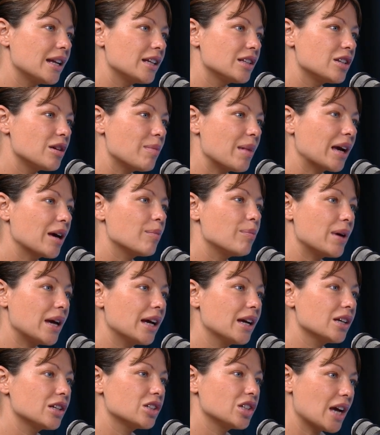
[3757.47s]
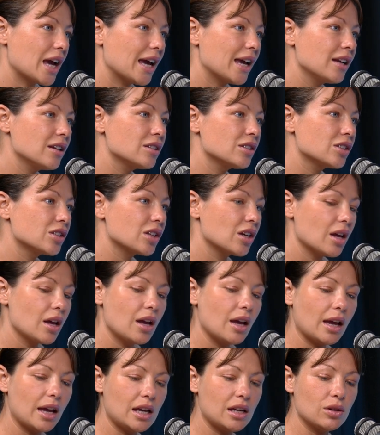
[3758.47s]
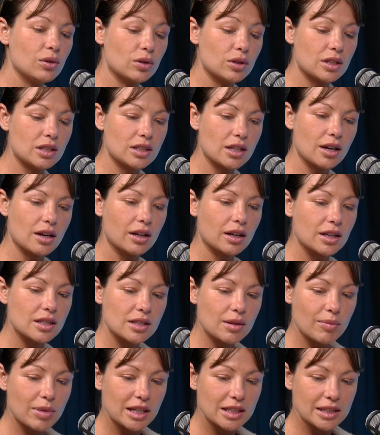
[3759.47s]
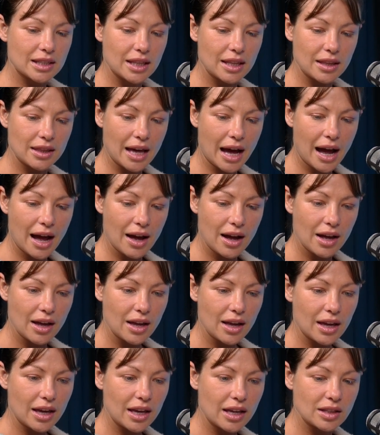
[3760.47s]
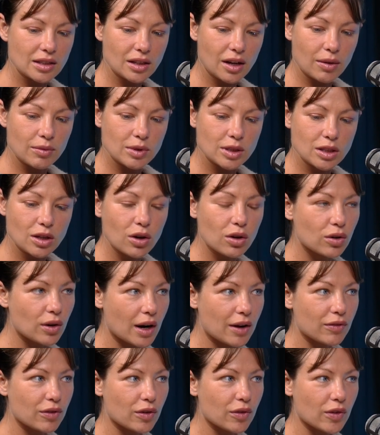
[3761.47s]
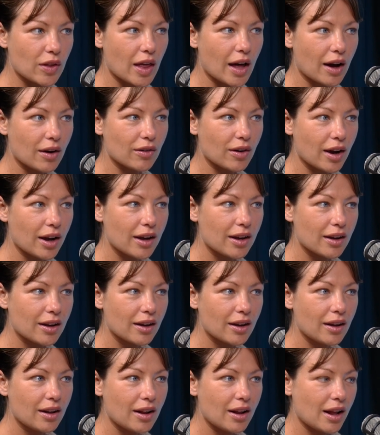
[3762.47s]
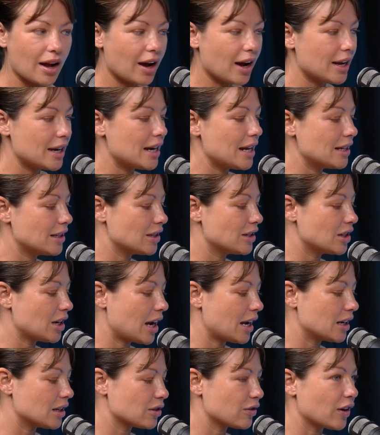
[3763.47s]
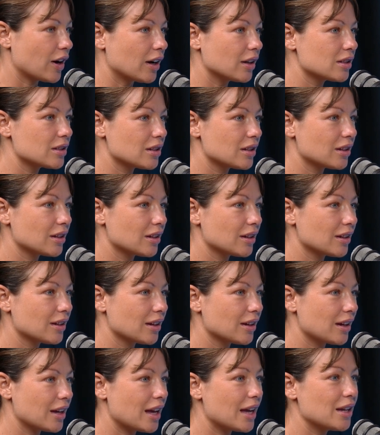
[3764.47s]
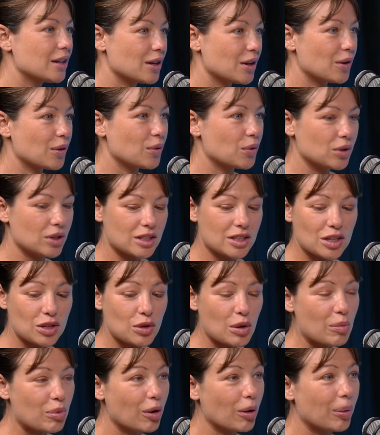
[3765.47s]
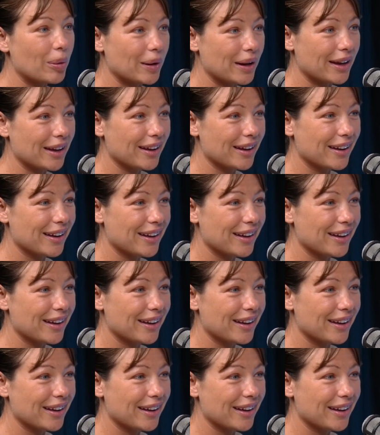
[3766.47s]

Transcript: to make a big change in order to, because that is, I'm so grateful for that, right? I need to change first in order to do it properly.